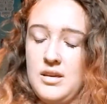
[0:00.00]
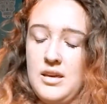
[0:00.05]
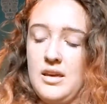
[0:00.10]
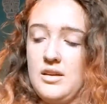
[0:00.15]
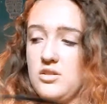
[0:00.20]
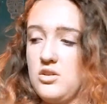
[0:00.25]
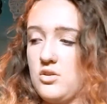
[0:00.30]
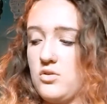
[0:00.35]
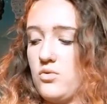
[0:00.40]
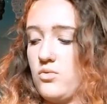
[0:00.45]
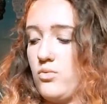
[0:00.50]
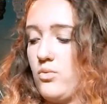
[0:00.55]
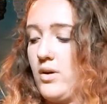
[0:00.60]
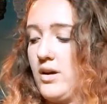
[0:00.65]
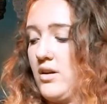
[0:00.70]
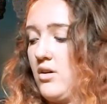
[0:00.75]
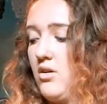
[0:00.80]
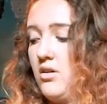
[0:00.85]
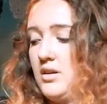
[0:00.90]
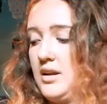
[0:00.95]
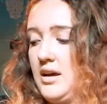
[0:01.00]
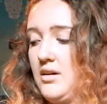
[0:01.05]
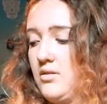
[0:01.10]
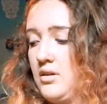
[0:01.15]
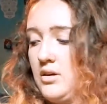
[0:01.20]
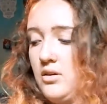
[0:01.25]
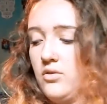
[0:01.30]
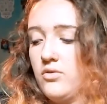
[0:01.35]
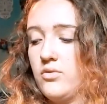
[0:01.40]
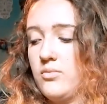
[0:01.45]
just went all
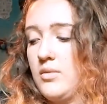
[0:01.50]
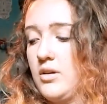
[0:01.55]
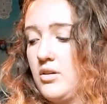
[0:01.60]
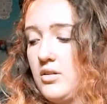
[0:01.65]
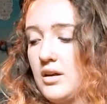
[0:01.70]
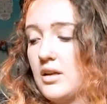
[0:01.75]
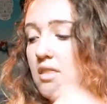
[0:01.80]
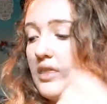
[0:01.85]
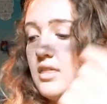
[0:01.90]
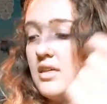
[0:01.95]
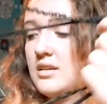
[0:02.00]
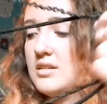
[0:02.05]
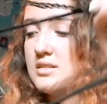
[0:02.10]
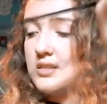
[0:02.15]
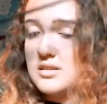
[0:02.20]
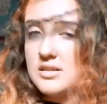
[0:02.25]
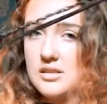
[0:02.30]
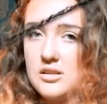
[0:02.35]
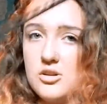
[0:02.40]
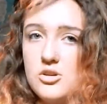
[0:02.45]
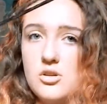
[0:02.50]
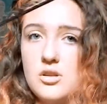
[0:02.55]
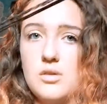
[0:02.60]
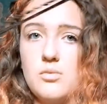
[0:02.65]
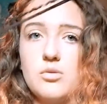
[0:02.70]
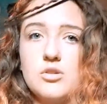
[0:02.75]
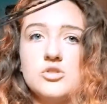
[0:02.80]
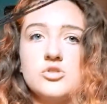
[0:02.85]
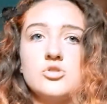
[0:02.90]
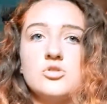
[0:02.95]
downhill from there. Like this is literally
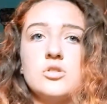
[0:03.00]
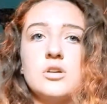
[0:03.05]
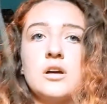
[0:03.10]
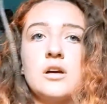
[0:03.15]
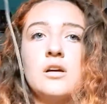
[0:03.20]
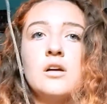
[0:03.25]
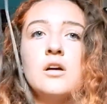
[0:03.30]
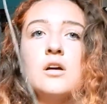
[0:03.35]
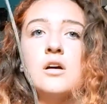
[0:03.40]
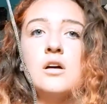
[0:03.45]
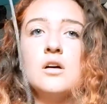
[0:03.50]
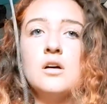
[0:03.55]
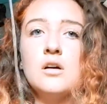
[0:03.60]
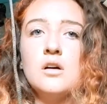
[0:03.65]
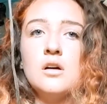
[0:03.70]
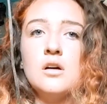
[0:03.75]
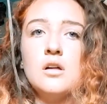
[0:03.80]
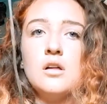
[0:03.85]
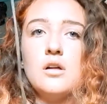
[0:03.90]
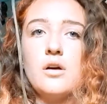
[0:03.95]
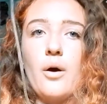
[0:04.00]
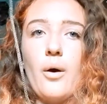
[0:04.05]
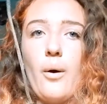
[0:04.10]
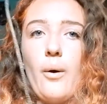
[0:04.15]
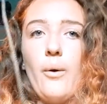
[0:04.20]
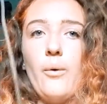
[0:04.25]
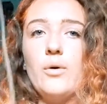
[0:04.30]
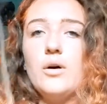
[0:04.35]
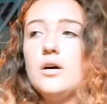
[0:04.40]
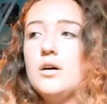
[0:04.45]
one string.
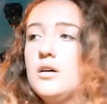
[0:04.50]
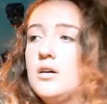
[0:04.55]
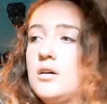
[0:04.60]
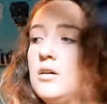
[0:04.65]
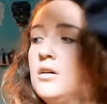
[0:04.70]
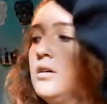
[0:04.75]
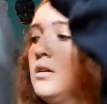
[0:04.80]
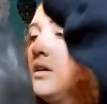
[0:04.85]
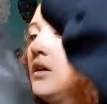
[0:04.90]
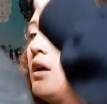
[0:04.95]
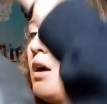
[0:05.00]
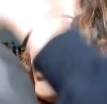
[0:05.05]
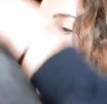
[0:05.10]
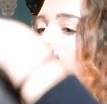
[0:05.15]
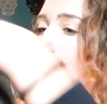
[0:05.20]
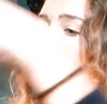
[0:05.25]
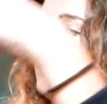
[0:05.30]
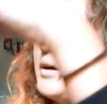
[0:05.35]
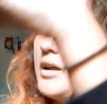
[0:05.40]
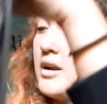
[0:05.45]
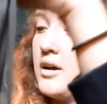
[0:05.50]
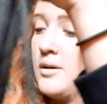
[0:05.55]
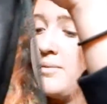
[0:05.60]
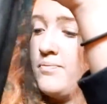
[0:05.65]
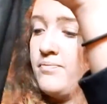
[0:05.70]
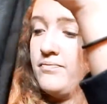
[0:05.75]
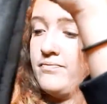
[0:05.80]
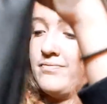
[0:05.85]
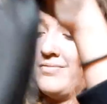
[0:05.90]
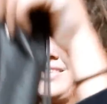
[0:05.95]
Oh, but
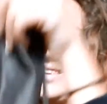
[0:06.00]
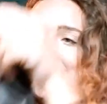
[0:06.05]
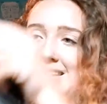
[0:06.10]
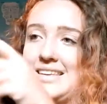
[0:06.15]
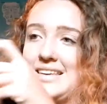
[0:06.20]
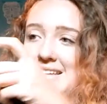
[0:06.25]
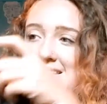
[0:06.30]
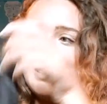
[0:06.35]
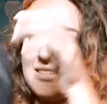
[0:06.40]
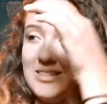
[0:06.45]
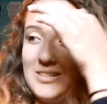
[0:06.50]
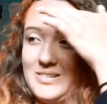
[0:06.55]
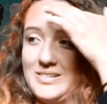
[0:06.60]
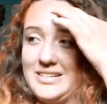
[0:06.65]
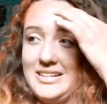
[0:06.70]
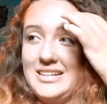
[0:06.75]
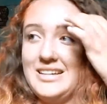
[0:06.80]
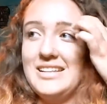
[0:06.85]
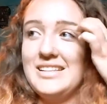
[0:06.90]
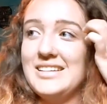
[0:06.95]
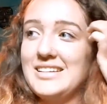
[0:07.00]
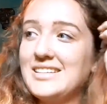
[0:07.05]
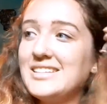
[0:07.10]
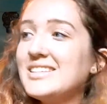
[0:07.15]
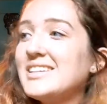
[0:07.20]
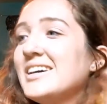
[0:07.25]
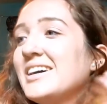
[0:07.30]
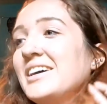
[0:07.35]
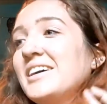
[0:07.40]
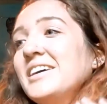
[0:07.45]
yeah, sorry Alex.
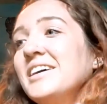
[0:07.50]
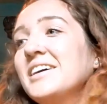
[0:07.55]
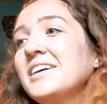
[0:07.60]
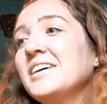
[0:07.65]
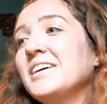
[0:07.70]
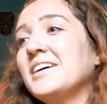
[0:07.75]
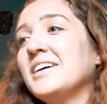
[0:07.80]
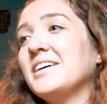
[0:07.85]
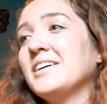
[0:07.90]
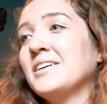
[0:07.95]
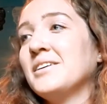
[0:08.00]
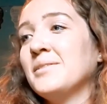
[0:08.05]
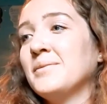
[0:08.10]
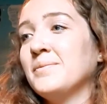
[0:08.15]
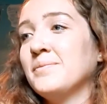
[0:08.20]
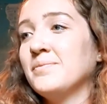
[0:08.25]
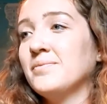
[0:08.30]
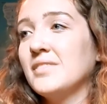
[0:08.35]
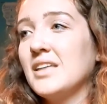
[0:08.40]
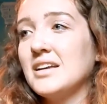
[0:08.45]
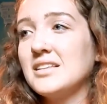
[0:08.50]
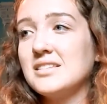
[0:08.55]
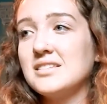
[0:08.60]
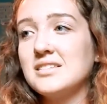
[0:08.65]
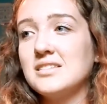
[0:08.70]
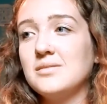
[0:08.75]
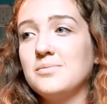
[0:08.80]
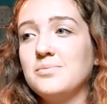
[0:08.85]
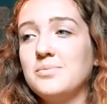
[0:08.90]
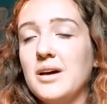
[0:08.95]
That's
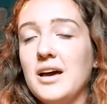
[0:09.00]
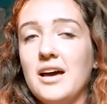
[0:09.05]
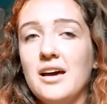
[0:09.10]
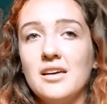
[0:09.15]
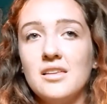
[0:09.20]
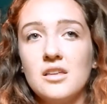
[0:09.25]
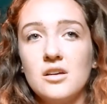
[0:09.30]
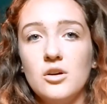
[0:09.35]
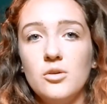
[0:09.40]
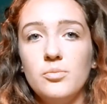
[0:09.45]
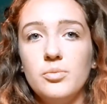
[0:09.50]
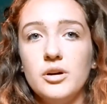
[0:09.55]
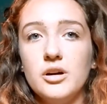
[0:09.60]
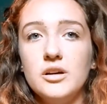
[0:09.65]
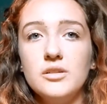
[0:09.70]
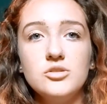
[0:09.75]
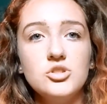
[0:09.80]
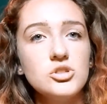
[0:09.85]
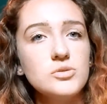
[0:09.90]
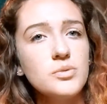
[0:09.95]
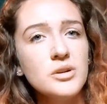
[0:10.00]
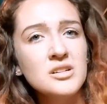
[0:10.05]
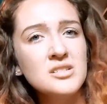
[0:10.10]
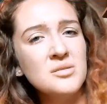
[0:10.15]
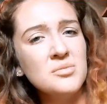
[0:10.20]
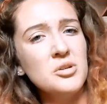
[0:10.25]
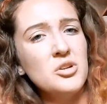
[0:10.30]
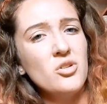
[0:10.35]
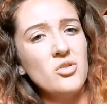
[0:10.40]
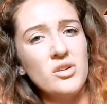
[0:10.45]
the bag though, but just bring
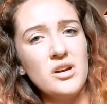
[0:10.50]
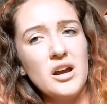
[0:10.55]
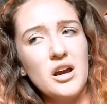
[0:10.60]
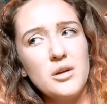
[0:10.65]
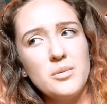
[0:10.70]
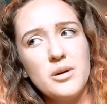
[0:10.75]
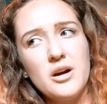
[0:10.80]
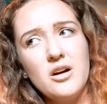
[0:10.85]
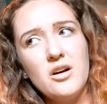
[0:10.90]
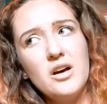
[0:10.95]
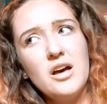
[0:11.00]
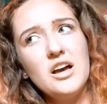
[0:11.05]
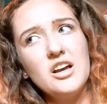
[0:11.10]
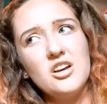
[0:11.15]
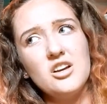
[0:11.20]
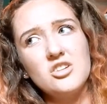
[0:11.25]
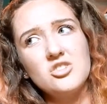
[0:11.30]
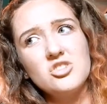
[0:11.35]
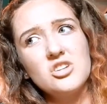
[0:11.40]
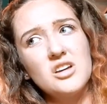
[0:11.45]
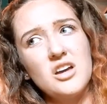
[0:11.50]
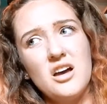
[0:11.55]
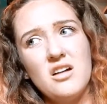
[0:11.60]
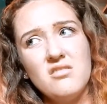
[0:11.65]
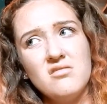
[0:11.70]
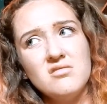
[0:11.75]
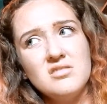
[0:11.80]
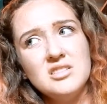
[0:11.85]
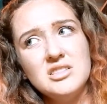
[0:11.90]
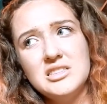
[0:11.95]
something you don't care about. I actually got
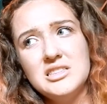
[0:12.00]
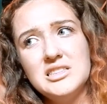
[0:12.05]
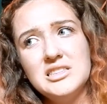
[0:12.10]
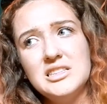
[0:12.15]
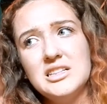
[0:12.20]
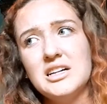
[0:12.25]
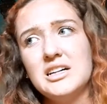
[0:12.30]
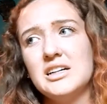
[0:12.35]
really